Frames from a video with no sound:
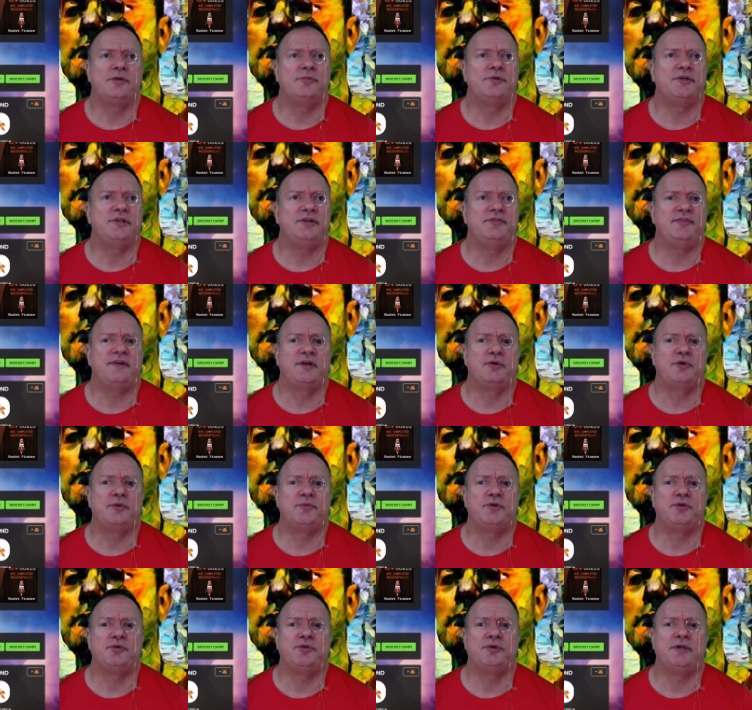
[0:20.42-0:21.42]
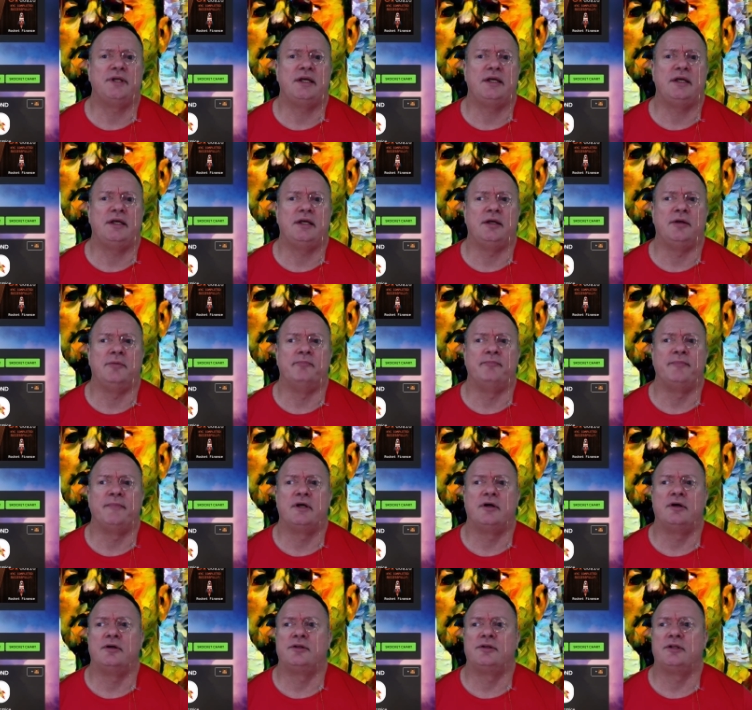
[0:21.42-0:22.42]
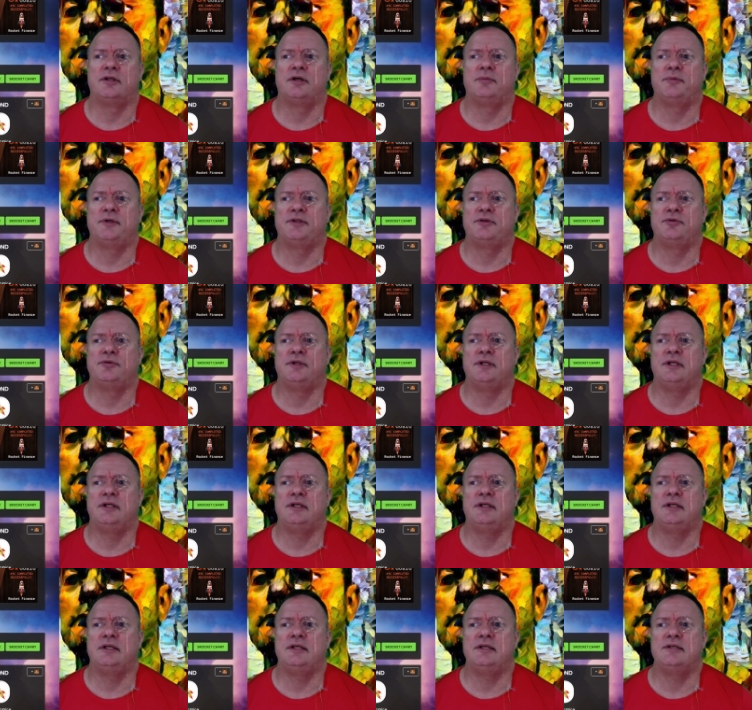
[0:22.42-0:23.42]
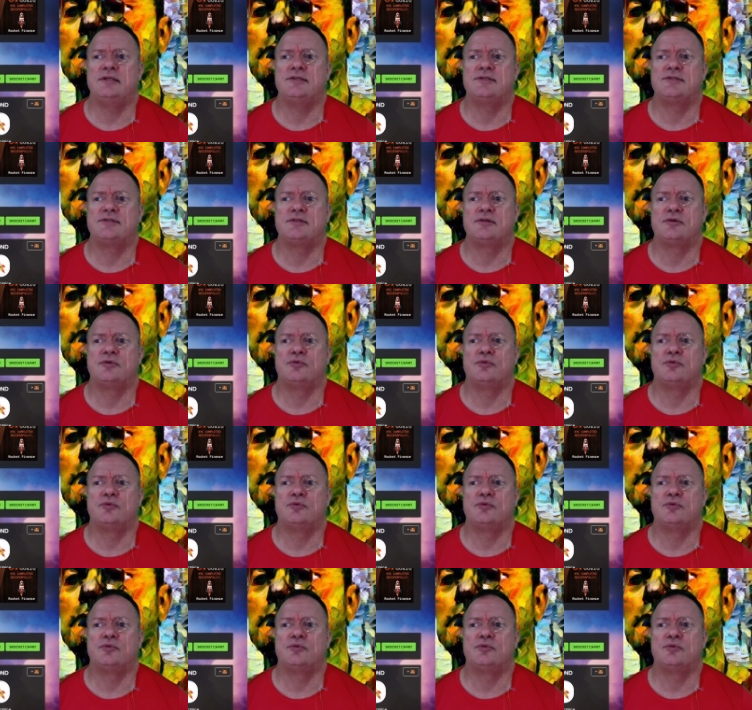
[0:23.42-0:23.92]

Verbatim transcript: to DeFi Crypto Today. Our topic today is